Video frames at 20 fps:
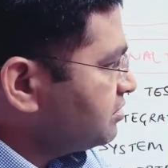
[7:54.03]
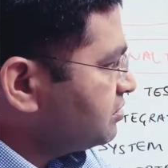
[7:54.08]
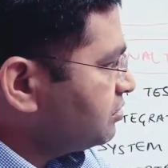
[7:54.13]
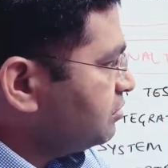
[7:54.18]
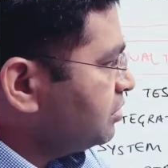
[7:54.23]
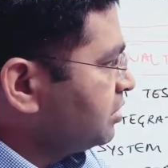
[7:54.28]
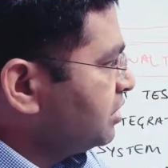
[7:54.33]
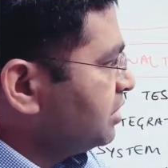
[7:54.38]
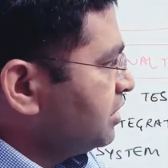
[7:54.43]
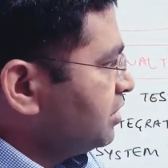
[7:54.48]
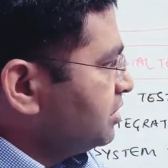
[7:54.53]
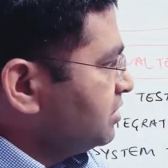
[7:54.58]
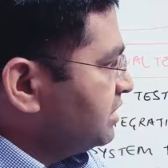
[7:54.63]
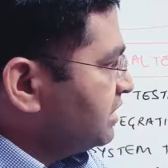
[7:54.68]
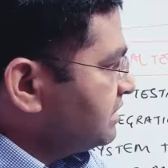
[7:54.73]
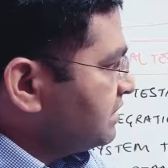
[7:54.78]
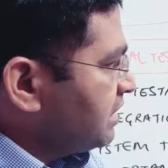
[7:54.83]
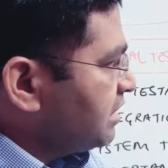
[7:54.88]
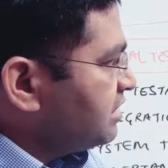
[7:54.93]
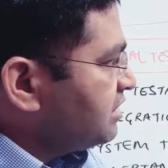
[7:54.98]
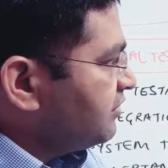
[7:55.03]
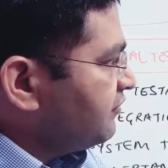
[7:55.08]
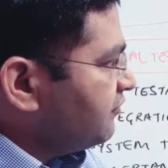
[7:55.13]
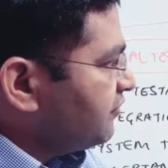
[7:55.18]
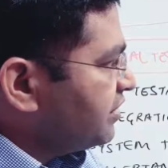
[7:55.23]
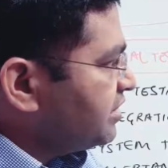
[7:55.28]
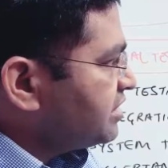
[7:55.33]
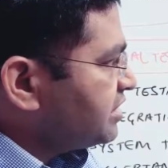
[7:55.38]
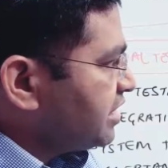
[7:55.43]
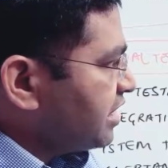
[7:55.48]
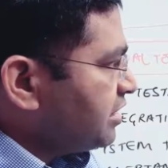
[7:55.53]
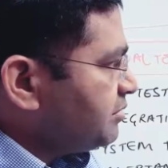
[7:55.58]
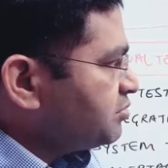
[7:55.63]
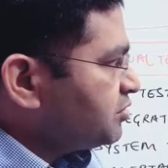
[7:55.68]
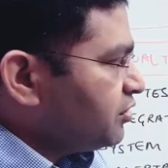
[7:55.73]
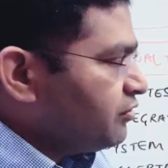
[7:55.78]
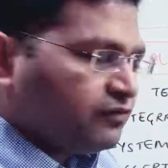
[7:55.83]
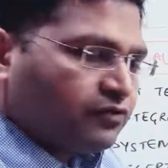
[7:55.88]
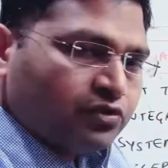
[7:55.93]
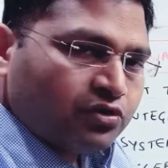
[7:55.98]
So these are different types
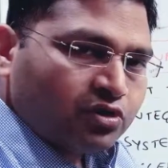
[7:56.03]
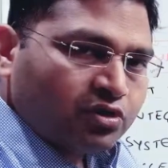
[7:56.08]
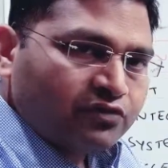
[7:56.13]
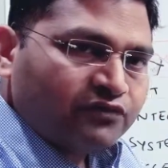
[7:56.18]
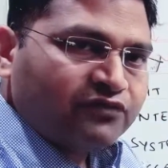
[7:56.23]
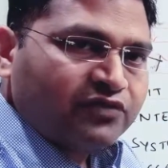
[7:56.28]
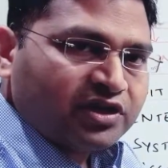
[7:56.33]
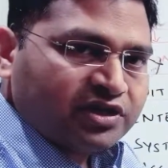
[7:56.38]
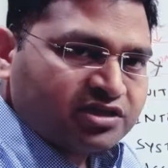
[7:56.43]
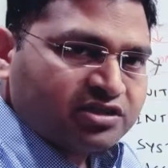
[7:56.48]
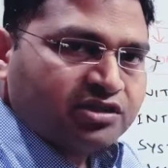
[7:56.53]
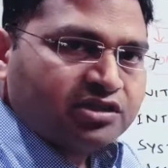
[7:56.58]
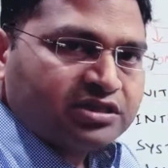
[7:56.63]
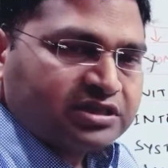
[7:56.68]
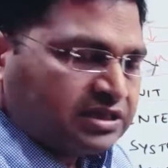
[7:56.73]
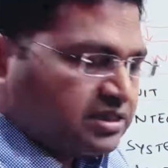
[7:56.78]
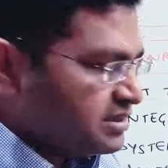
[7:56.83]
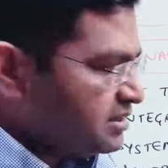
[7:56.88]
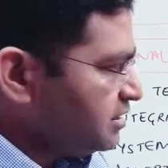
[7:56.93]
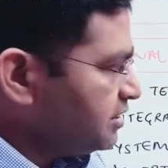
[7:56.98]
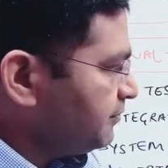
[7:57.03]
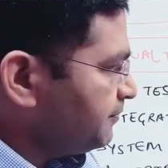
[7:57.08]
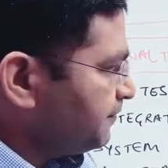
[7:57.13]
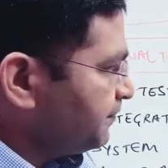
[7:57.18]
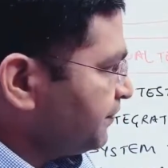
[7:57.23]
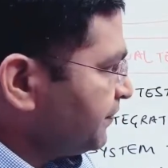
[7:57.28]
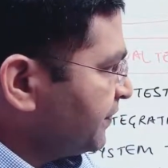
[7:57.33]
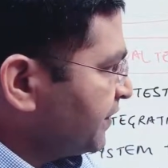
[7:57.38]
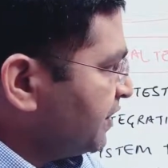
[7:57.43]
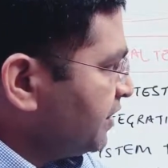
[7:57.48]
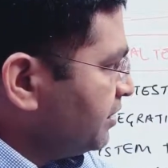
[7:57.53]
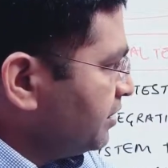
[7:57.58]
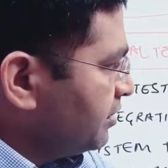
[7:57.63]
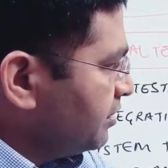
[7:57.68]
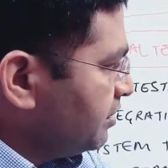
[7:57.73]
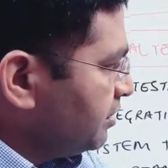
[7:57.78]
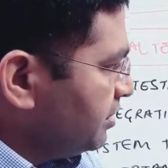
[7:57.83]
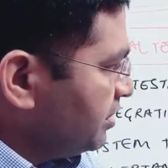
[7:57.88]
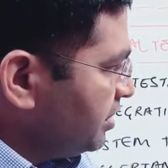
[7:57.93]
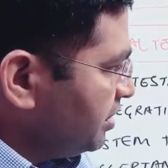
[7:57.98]
of non-functional testing
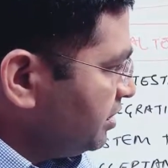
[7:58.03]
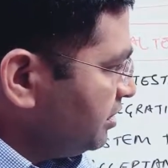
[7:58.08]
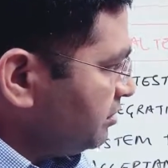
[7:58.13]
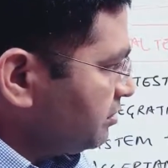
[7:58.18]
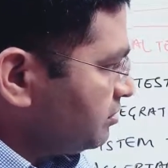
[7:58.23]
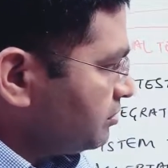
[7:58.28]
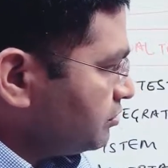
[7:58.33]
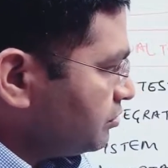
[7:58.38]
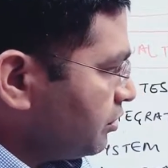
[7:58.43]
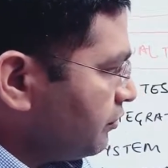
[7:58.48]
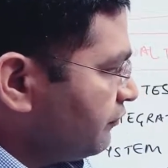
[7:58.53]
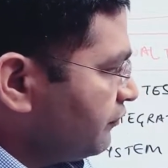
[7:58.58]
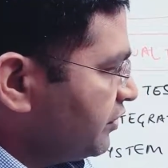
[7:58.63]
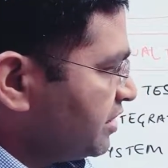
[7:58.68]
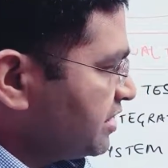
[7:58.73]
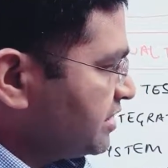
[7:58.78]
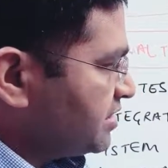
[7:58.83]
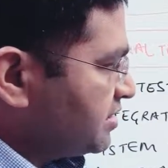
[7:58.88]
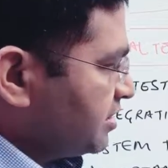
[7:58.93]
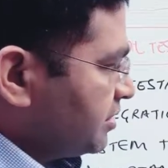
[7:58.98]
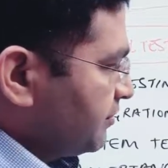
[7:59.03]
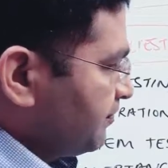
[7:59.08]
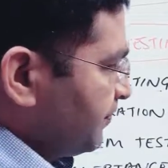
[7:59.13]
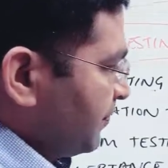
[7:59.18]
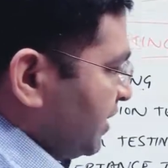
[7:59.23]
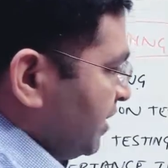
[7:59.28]
in software testing.